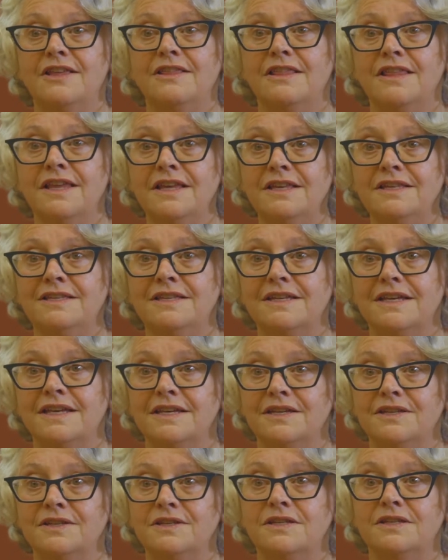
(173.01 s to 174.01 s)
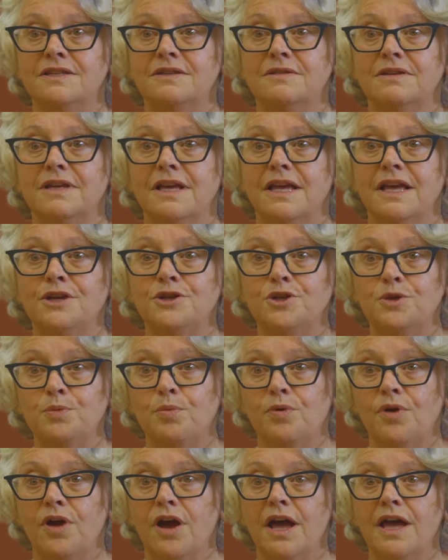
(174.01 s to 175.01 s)
This is
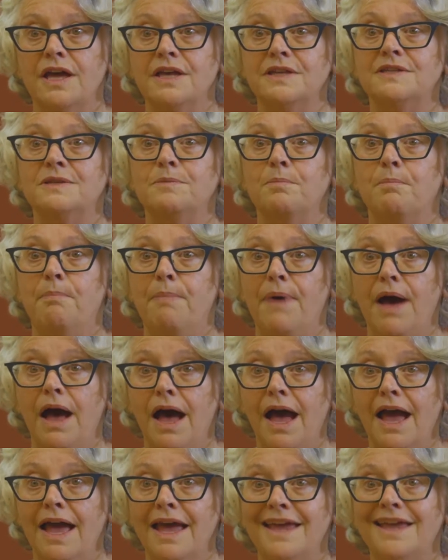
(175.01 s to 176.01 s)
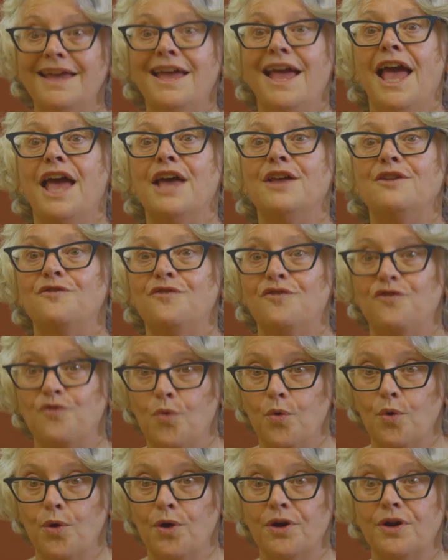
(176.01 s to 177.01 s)
enterprise by and
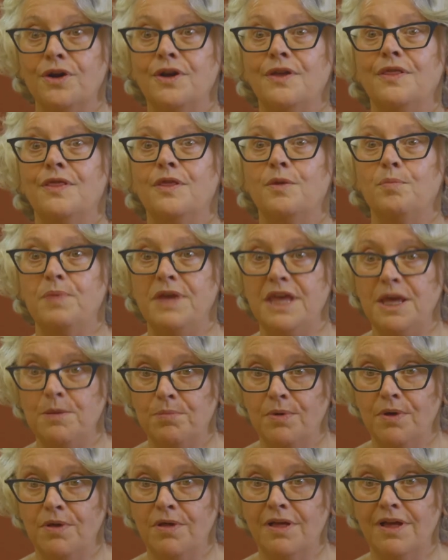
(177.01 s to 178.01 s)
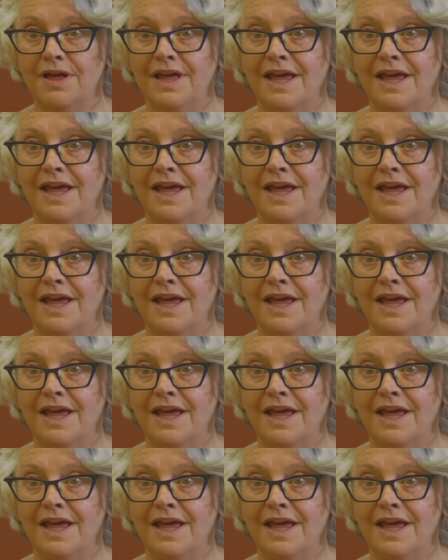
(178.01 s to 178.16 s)
for the people.